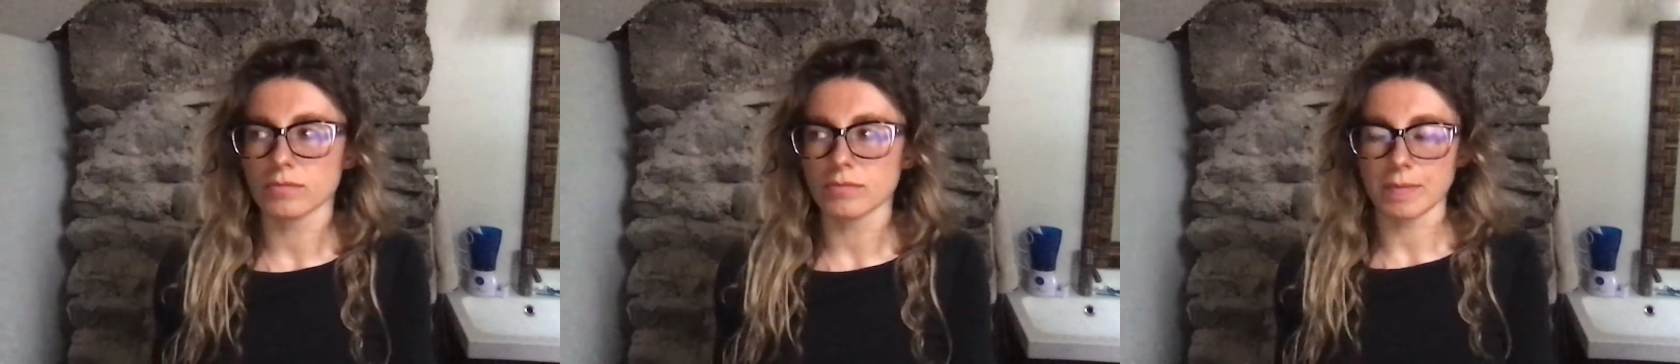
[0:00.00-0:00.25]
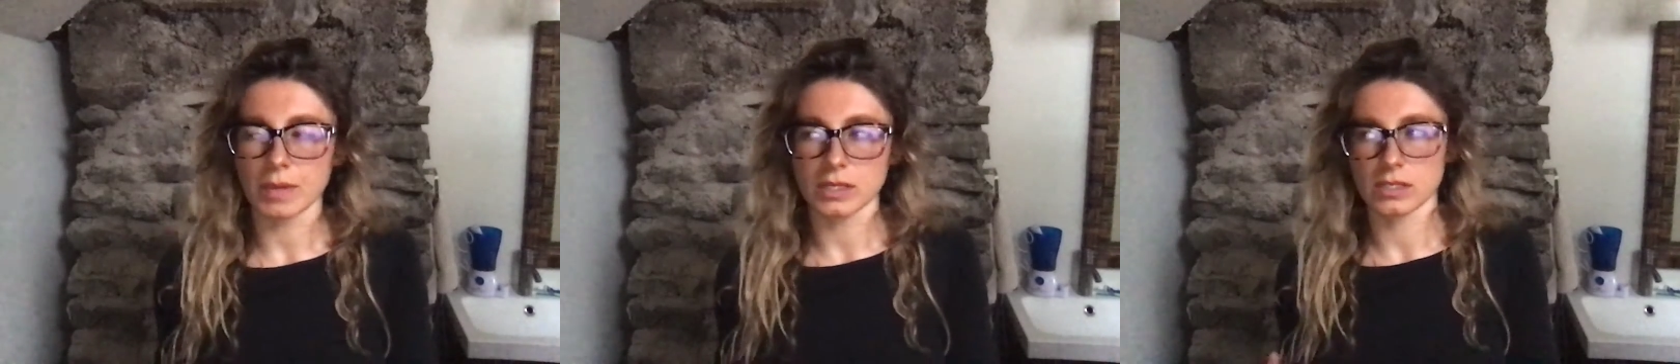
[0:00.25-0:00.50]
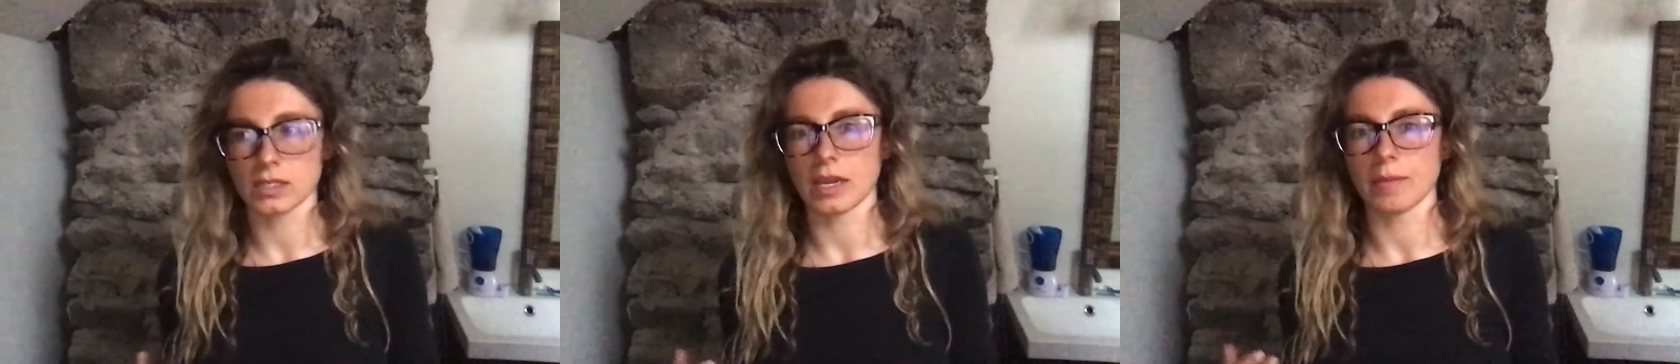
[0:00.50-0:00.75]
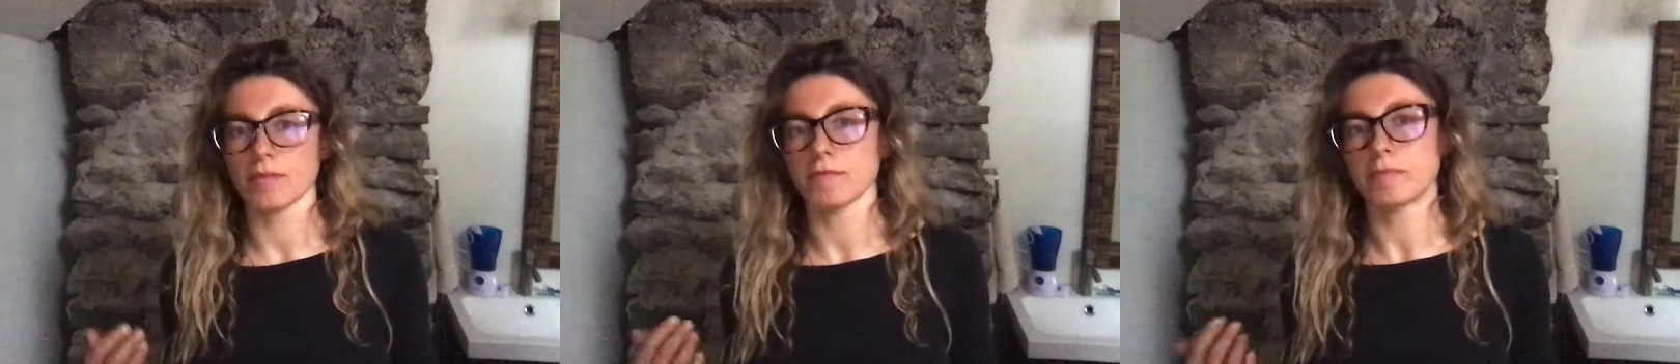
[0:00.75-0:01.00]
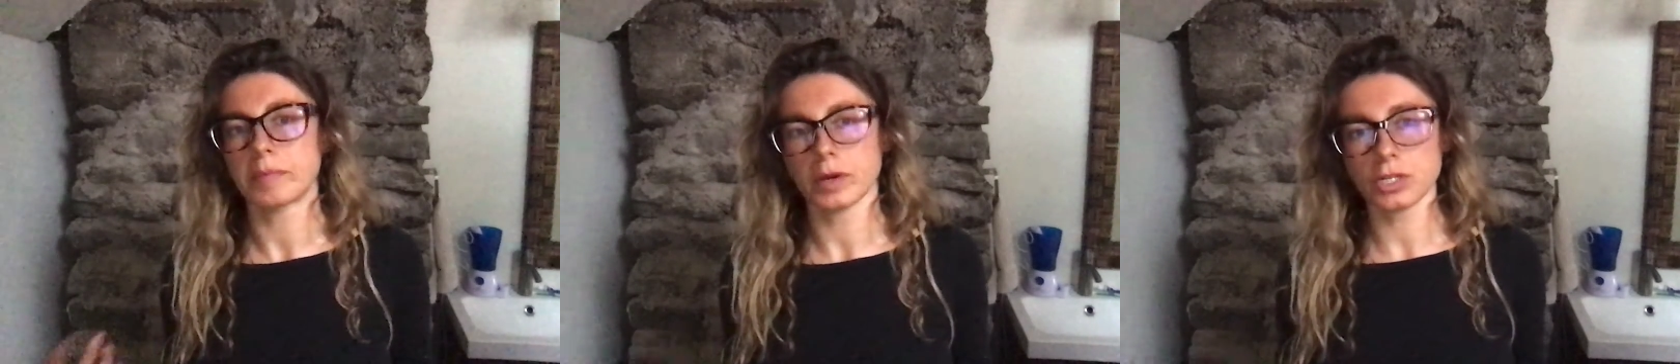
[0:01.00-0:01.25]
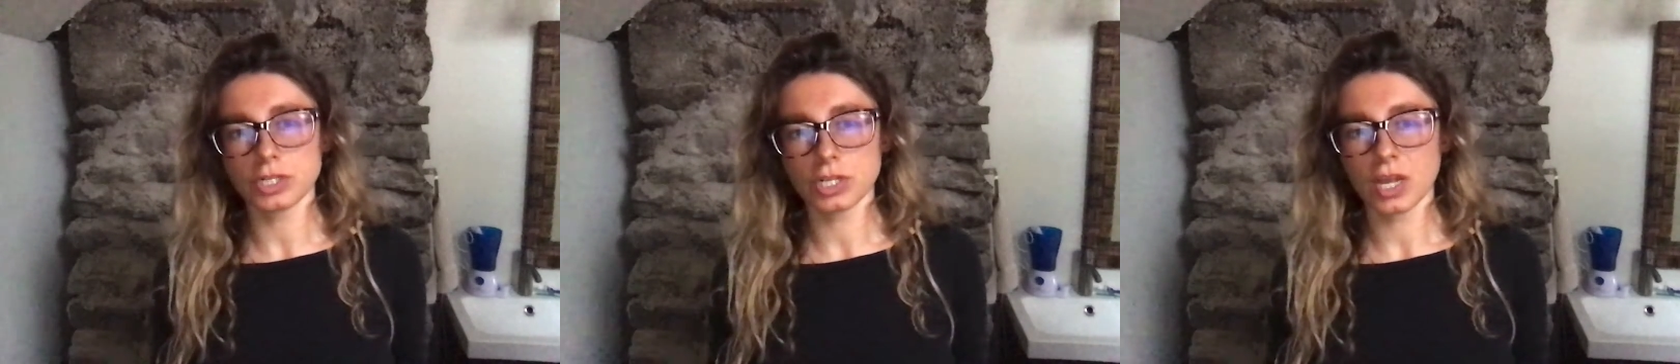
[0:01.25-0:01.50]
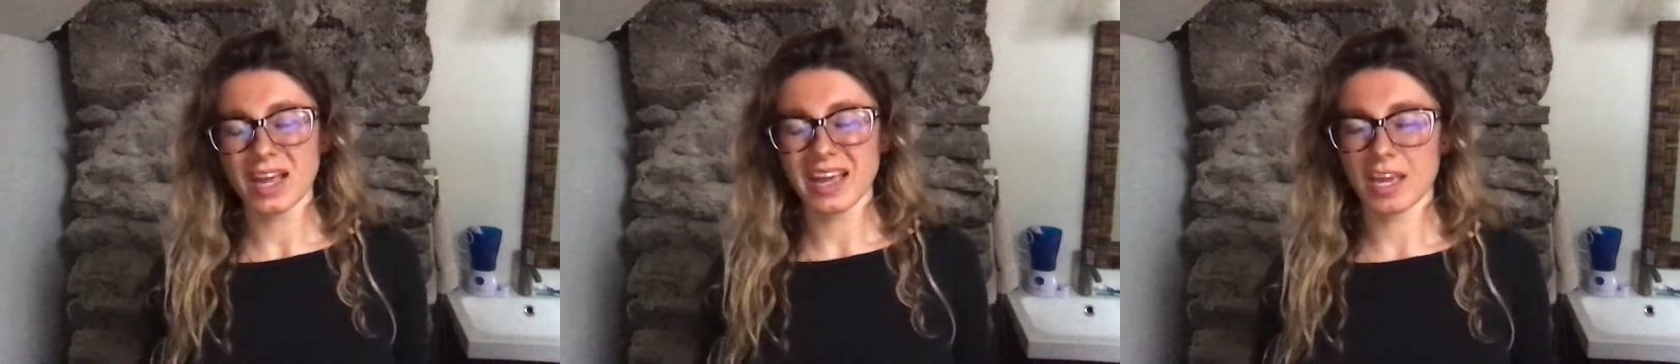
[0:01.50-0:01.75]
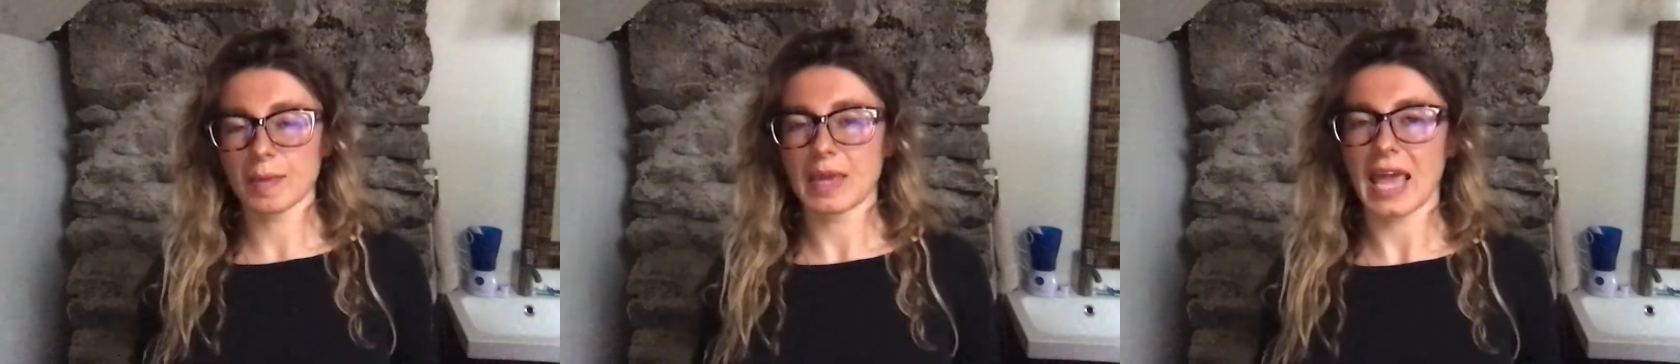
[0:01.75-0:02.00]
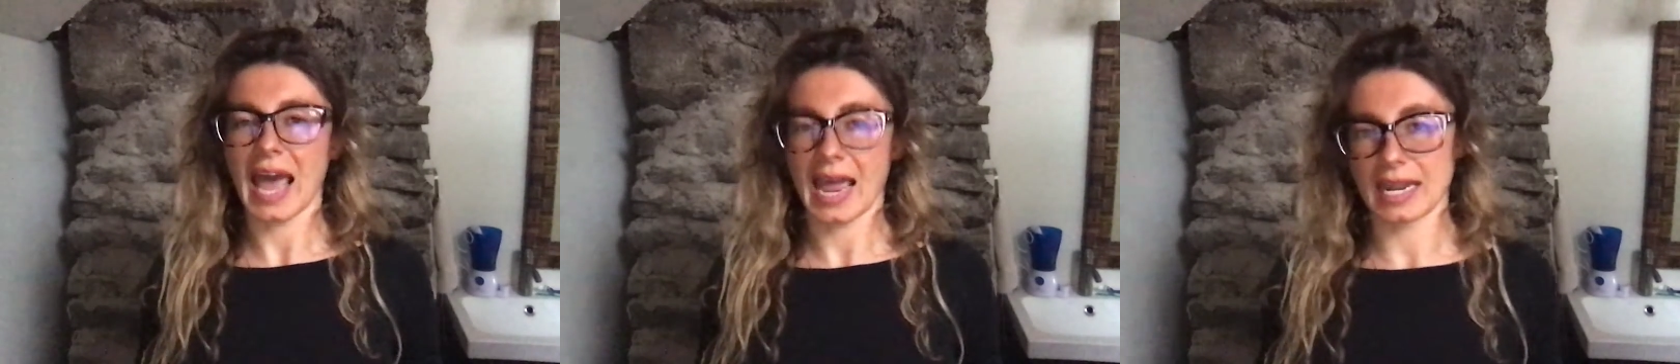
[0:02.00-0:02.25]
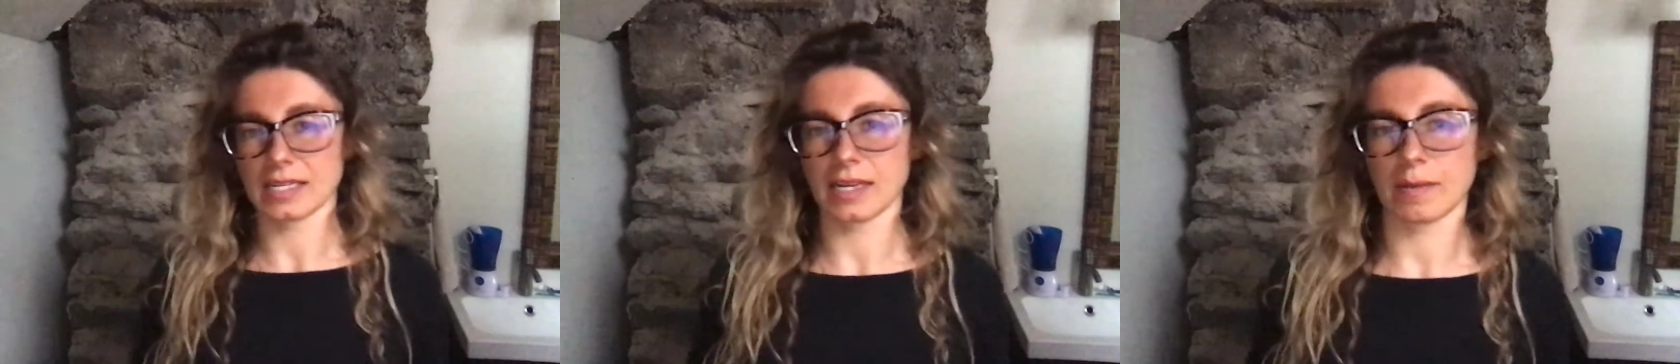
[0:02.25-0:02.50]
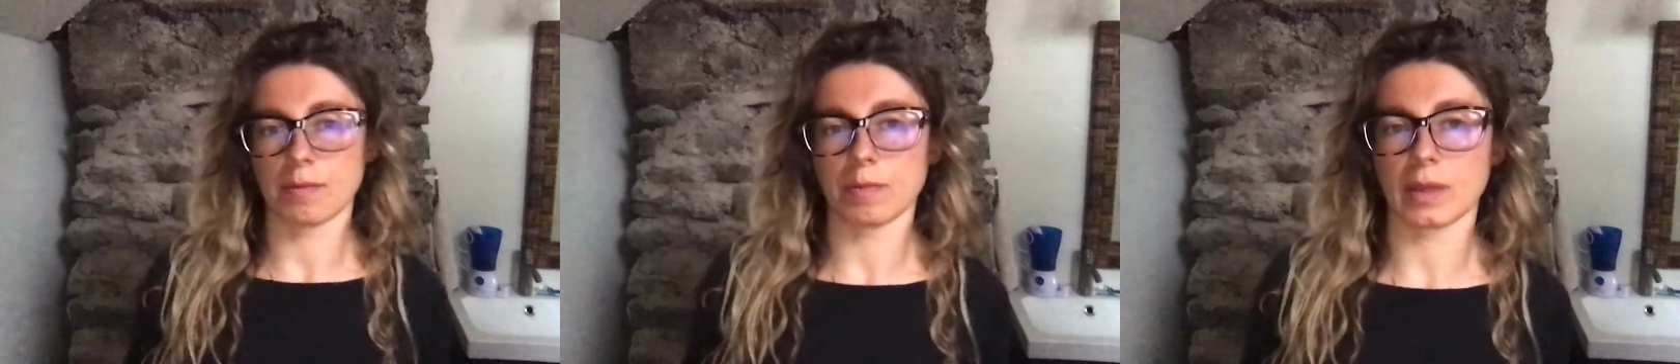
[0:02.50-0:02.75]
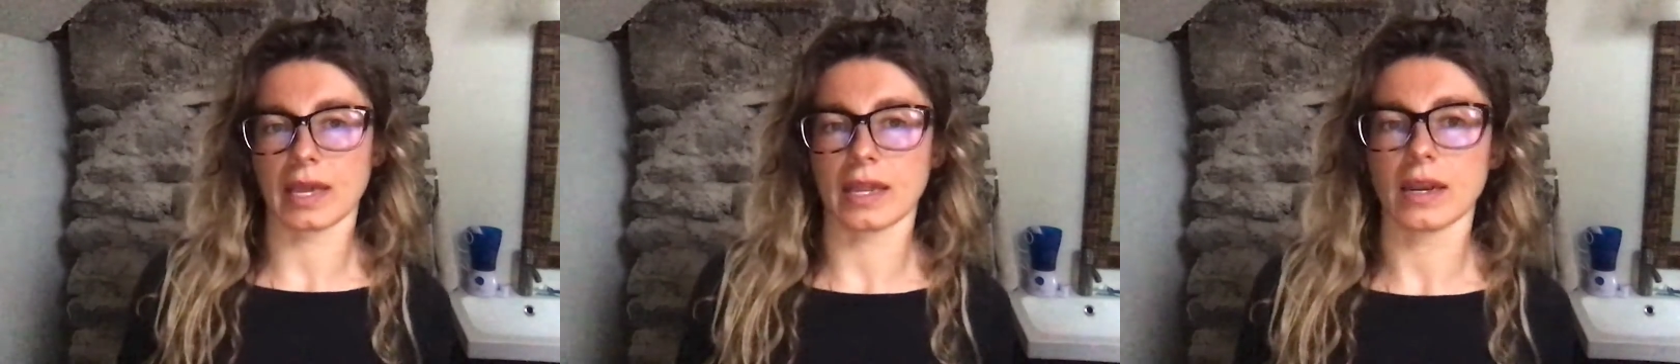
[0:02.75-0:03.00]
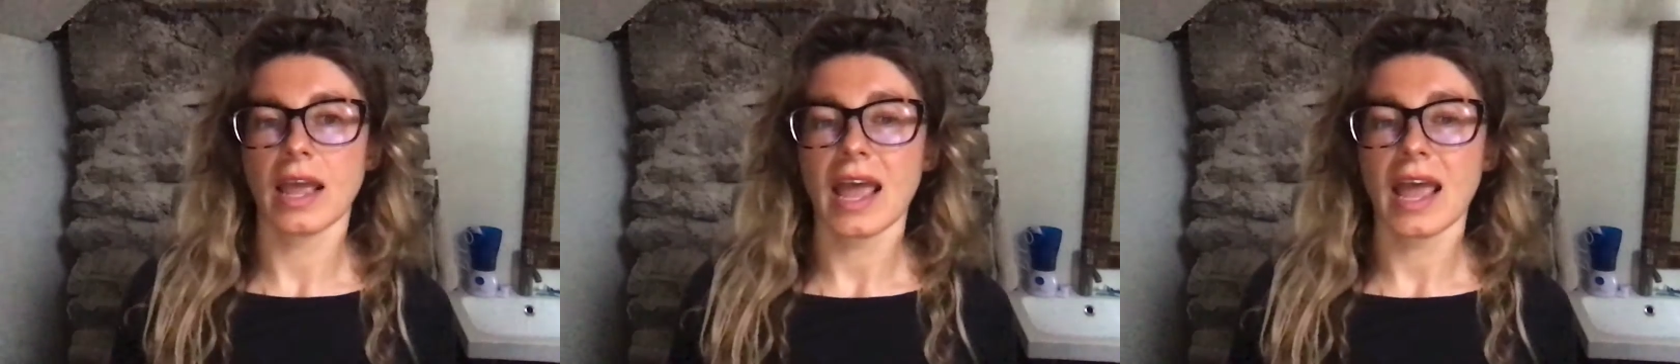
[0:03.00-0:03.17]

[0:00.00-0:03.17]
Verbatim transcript: maybe it's a type of bush. It could be any type of plant.